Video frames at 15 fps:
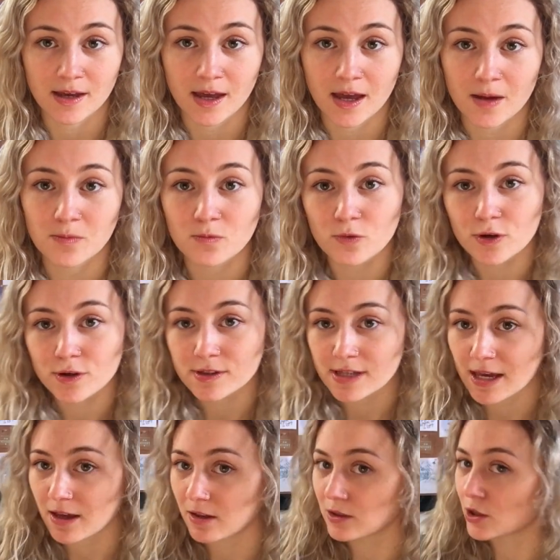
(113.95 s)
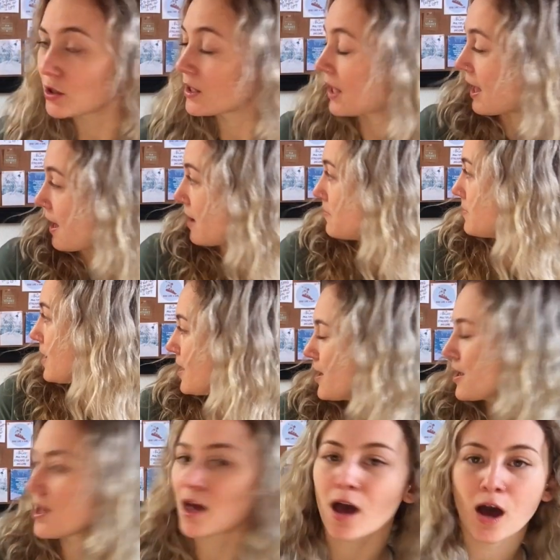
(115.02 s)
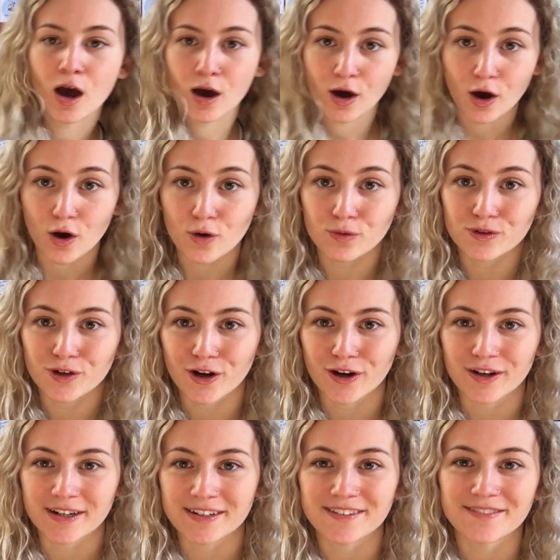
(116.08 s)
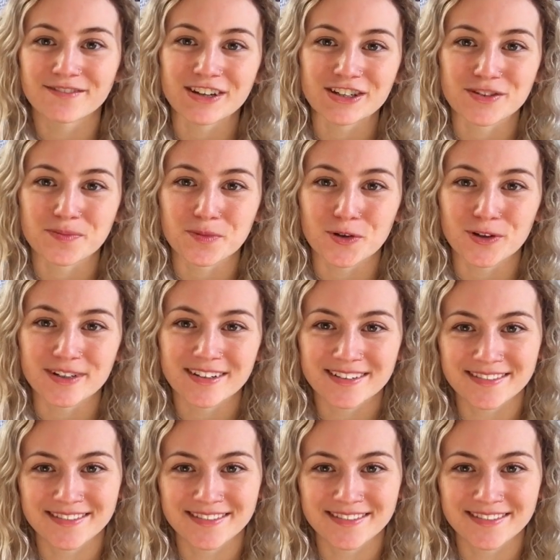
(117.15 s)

and we'll take a look at my own current vision board.